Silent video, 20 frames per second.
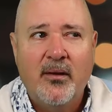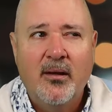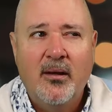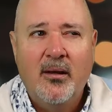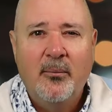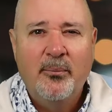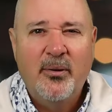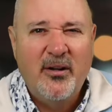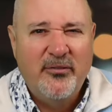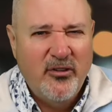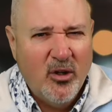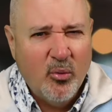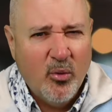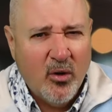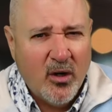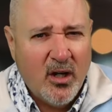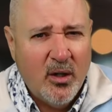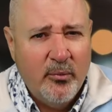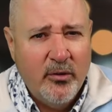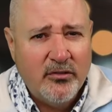But if you're
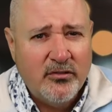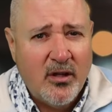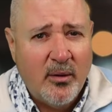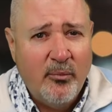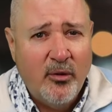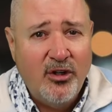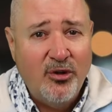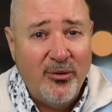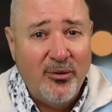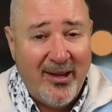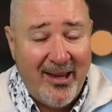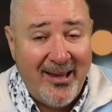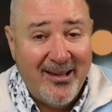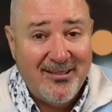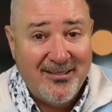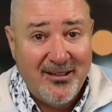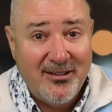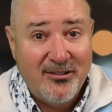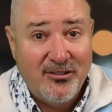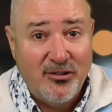working with someone who can't
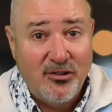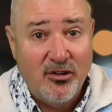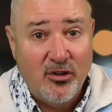answer your